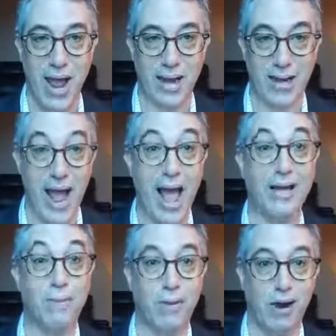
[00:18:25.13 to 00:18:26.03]
and
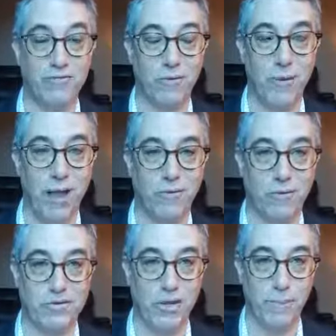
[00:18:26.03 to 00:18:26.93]
had applied for bank
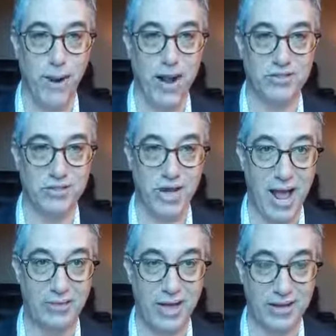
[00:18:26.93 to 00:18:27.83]
loans in the past and
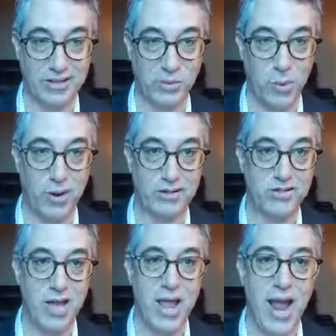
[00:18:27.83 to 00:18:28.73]
had that experience